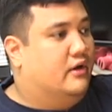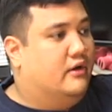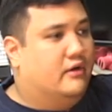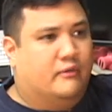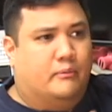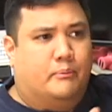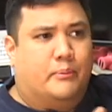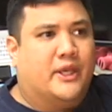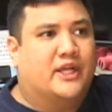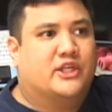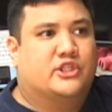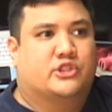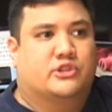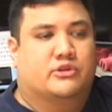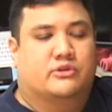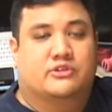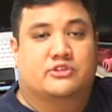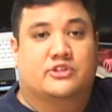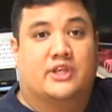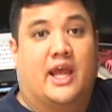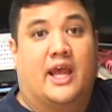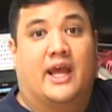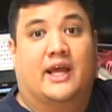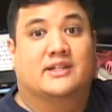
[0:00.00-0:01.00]
of
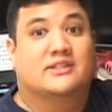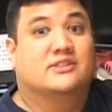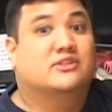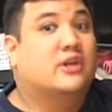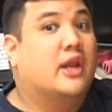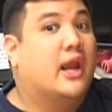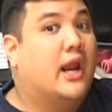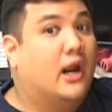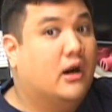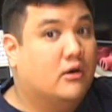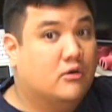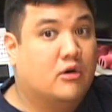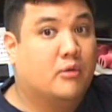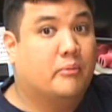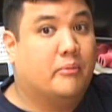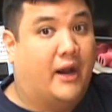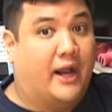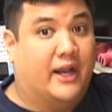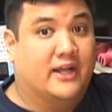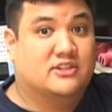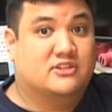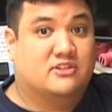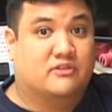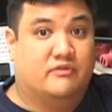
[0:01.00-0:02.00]
pictures and
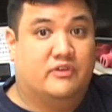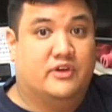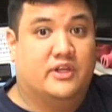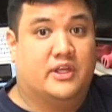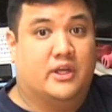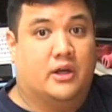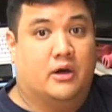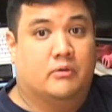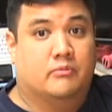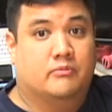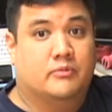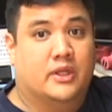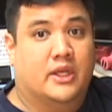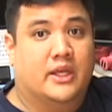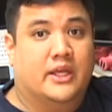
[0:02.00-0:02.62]
terabytes of video.